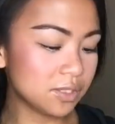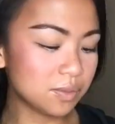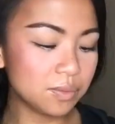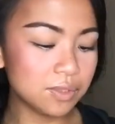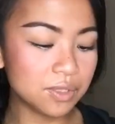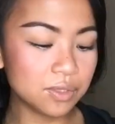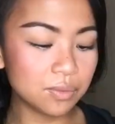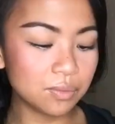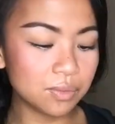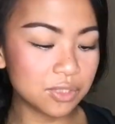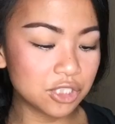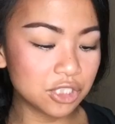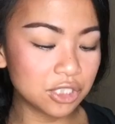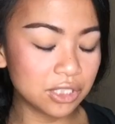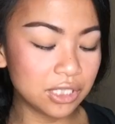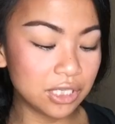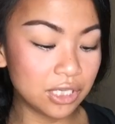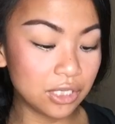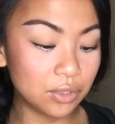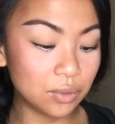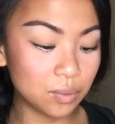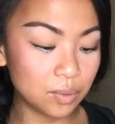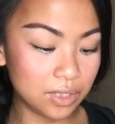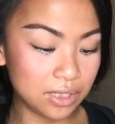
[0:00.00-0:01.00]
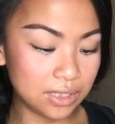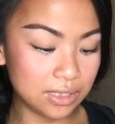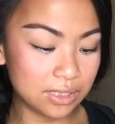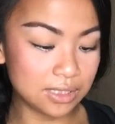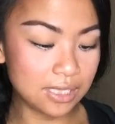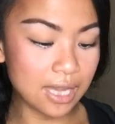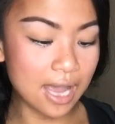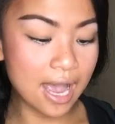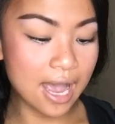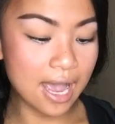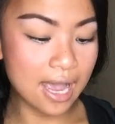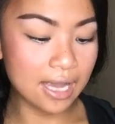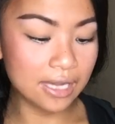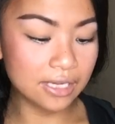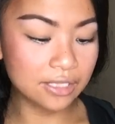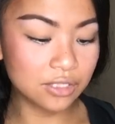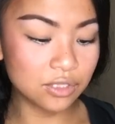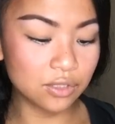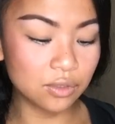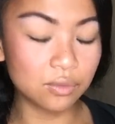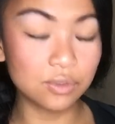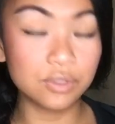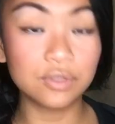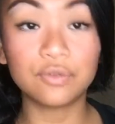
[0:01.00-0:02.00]
this was originally a green tag,
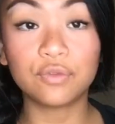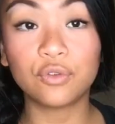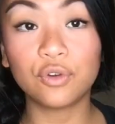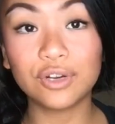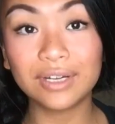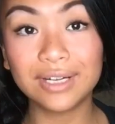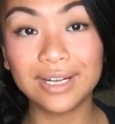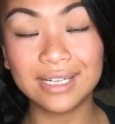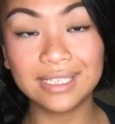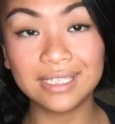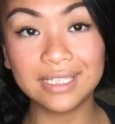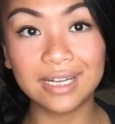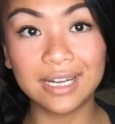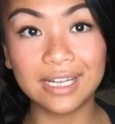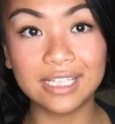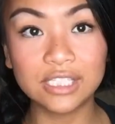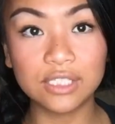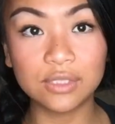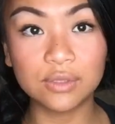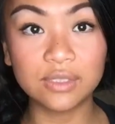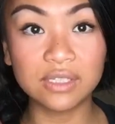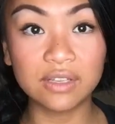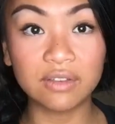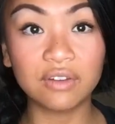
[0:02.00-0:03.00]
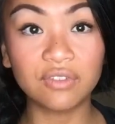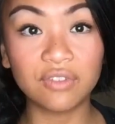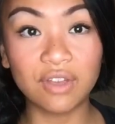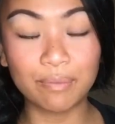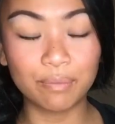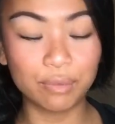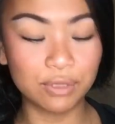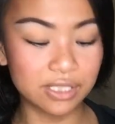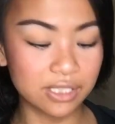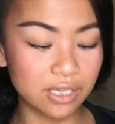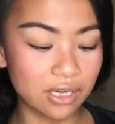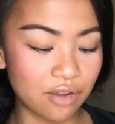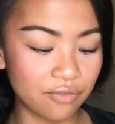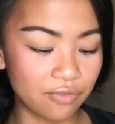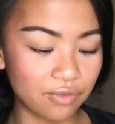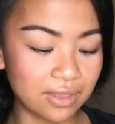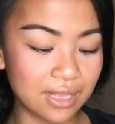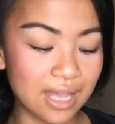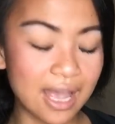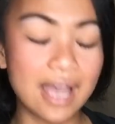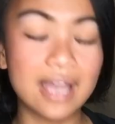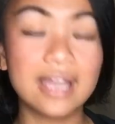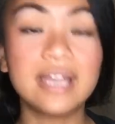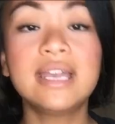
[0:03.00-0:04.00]
so it was $4.99, so 75% off
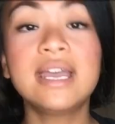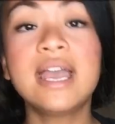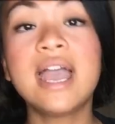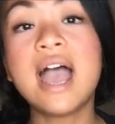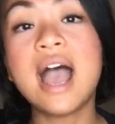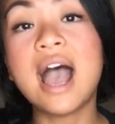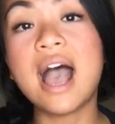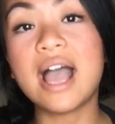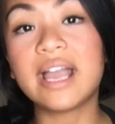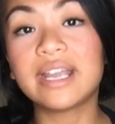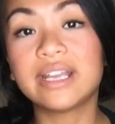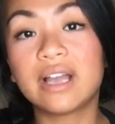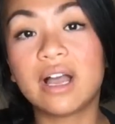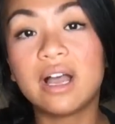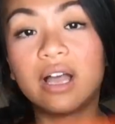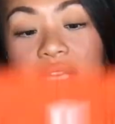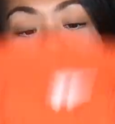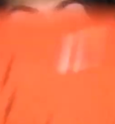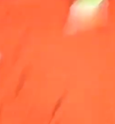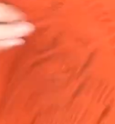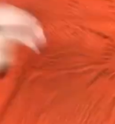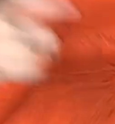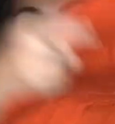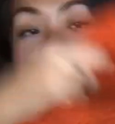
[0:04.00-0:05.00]
of that. I got